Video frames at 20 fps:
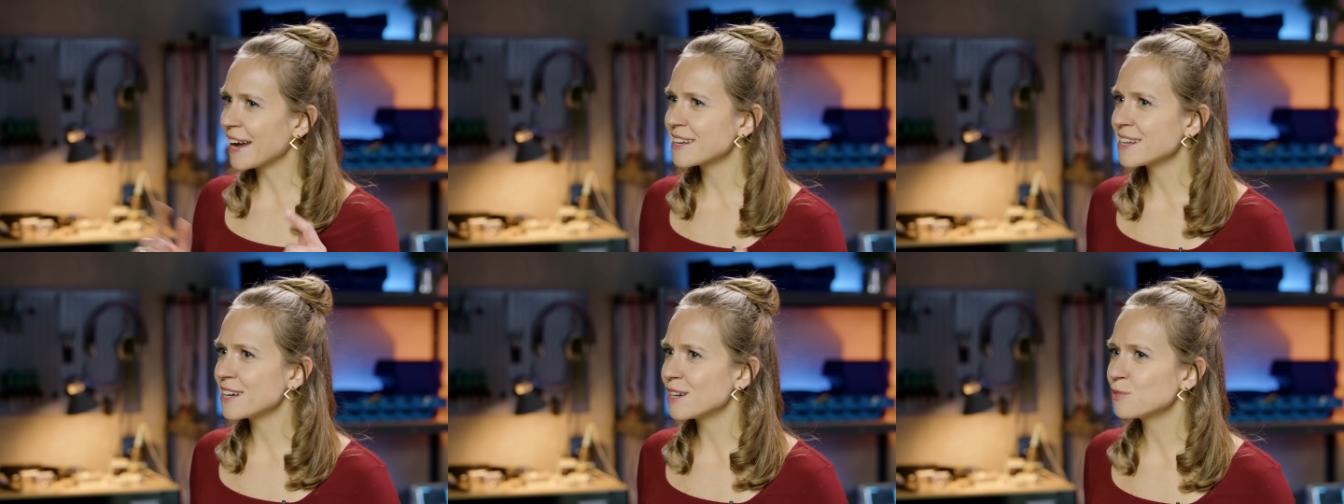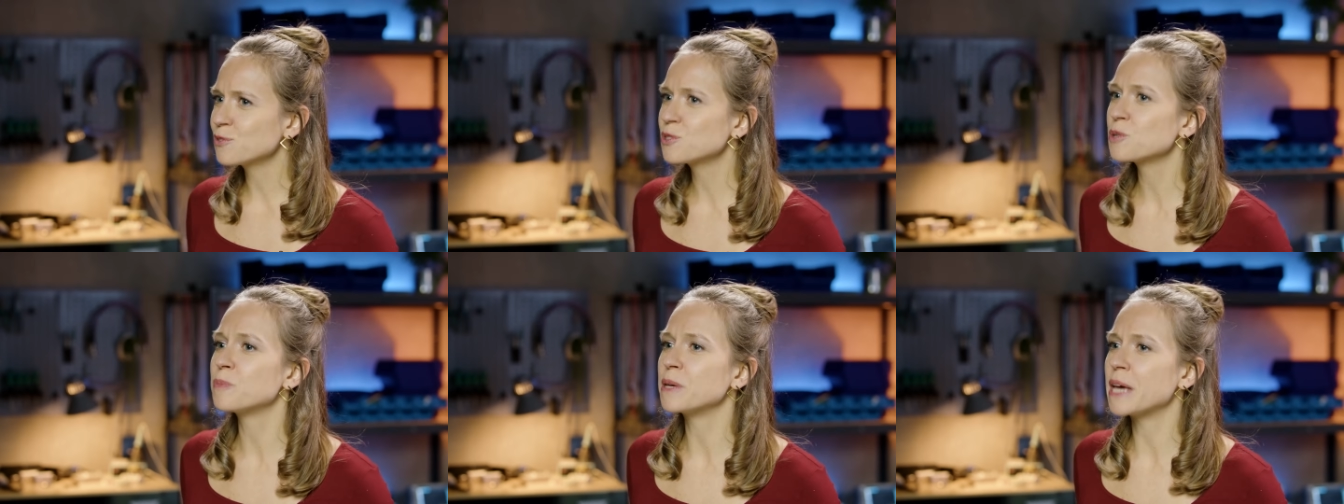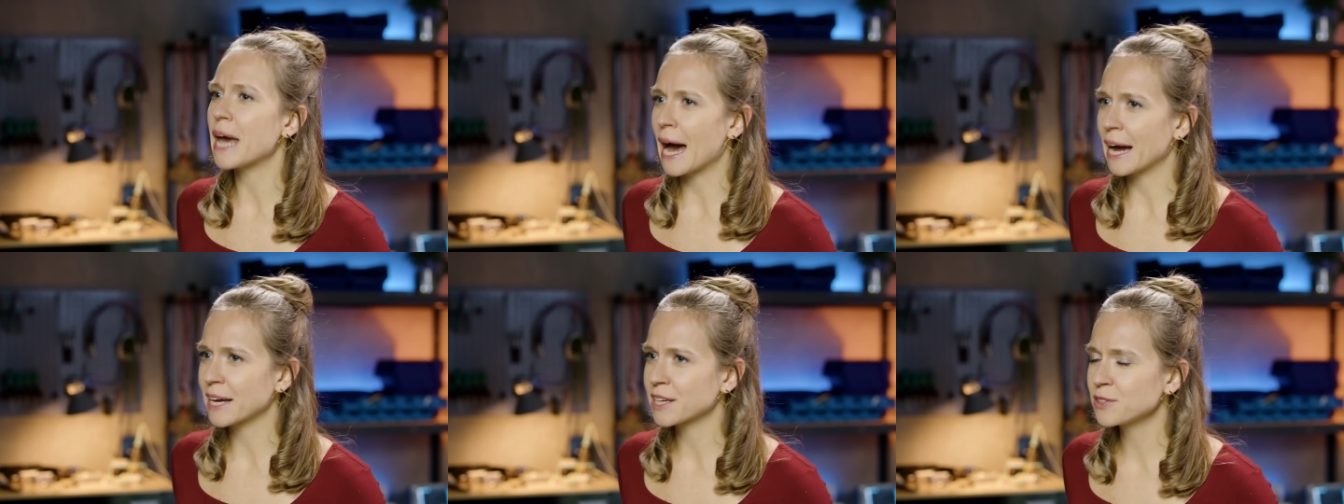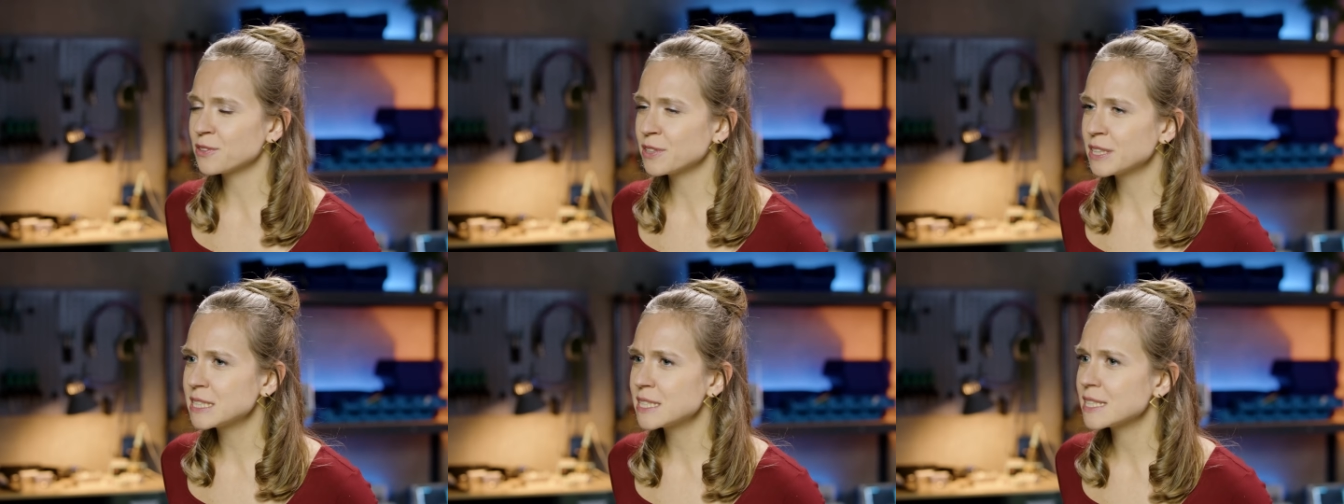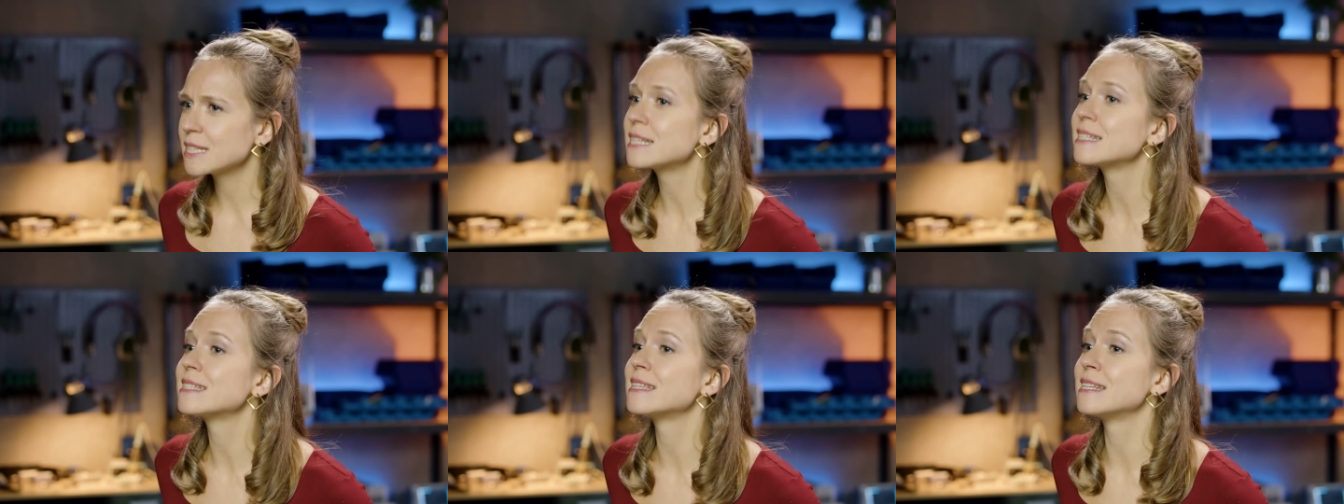enough to be accurate
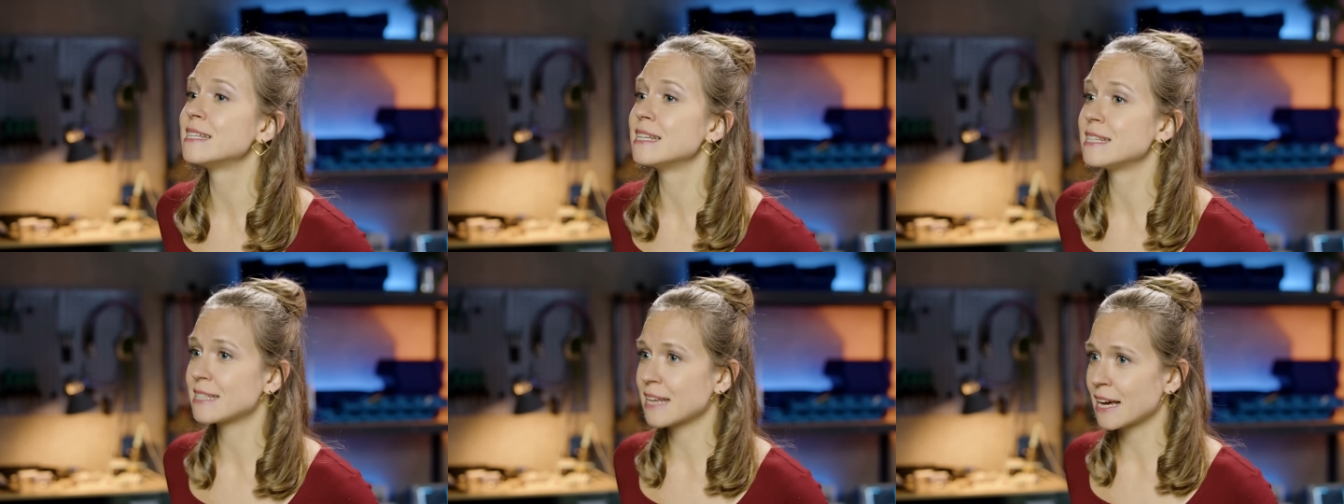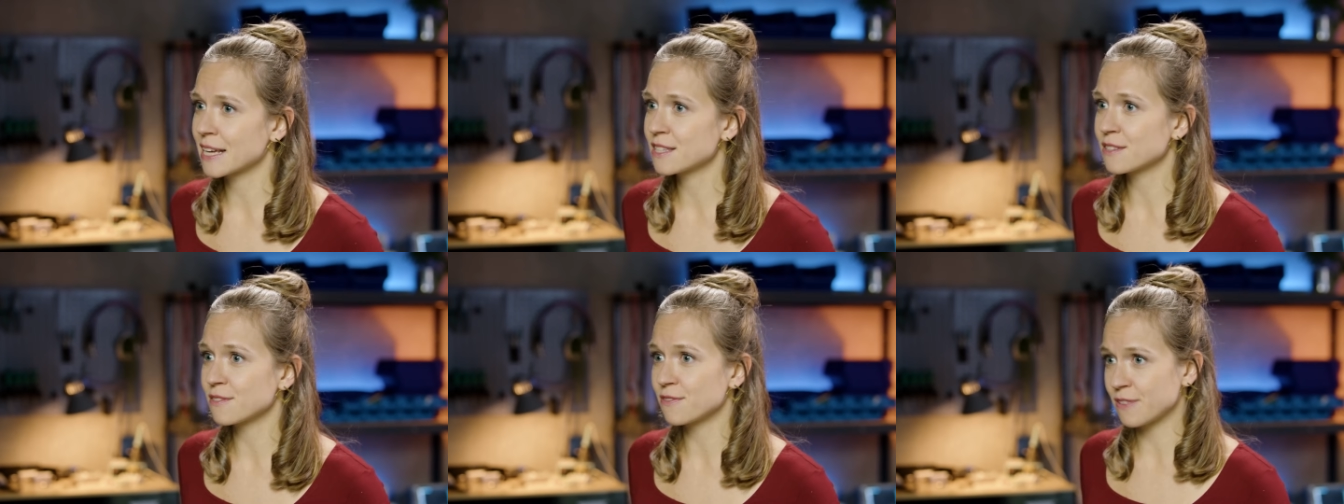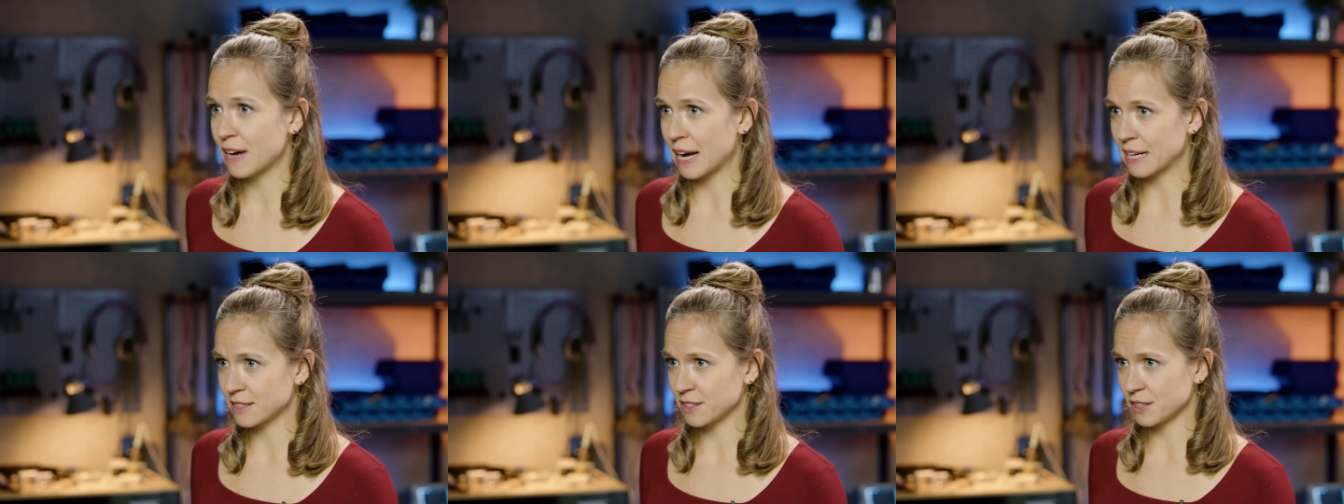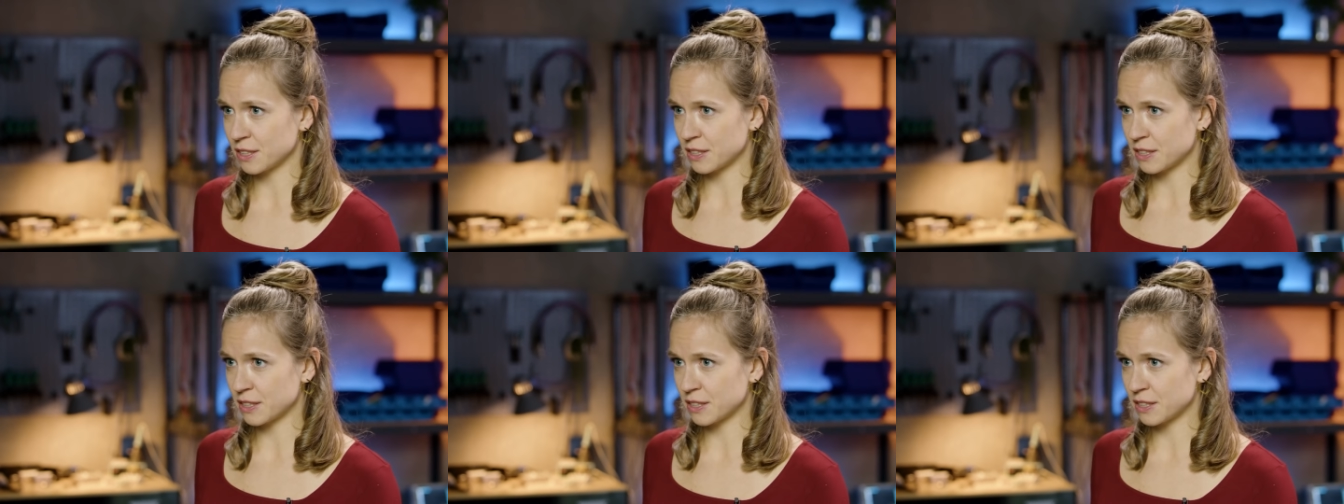is the decisive factor